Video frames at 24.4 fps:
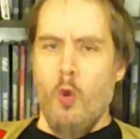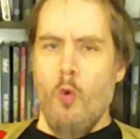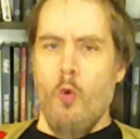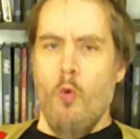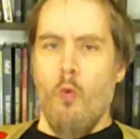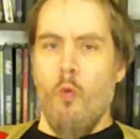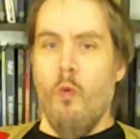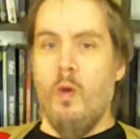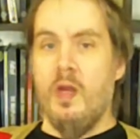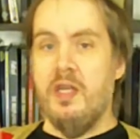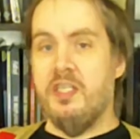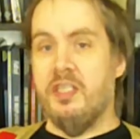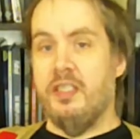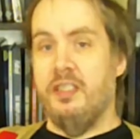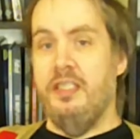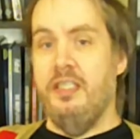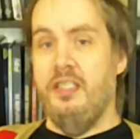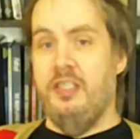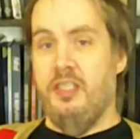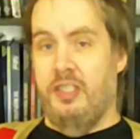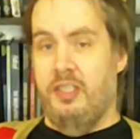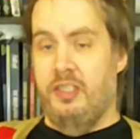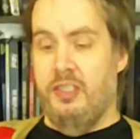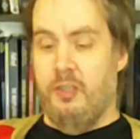Which
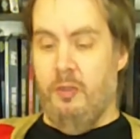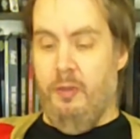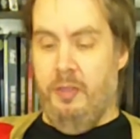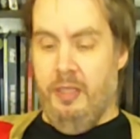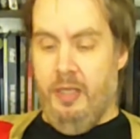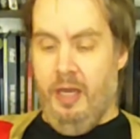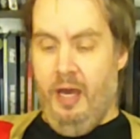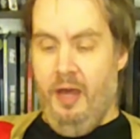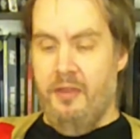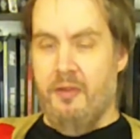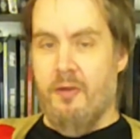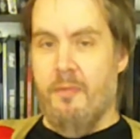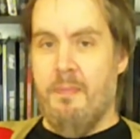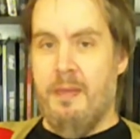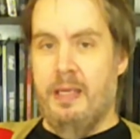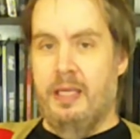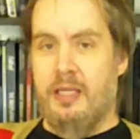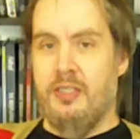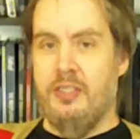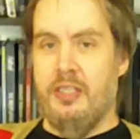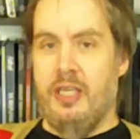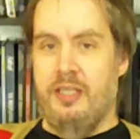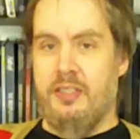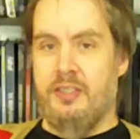leads us to the other
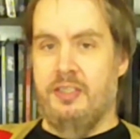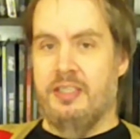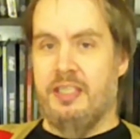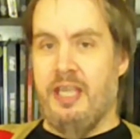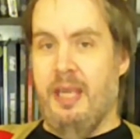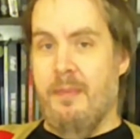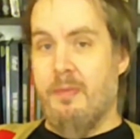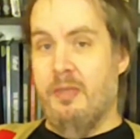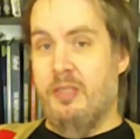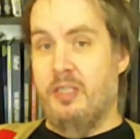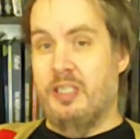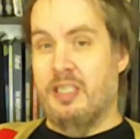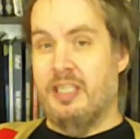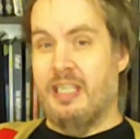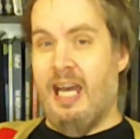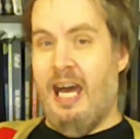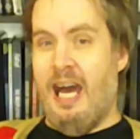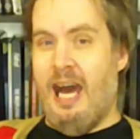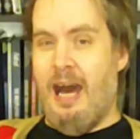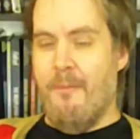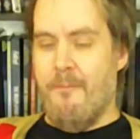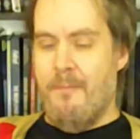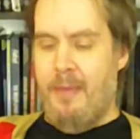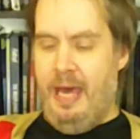big change in this game, which is
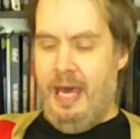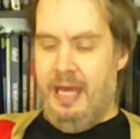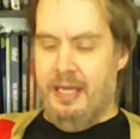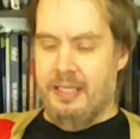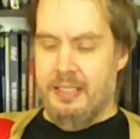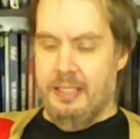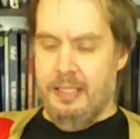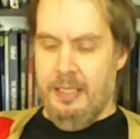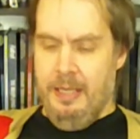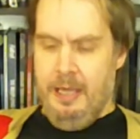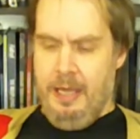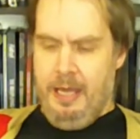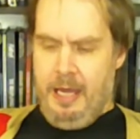combat.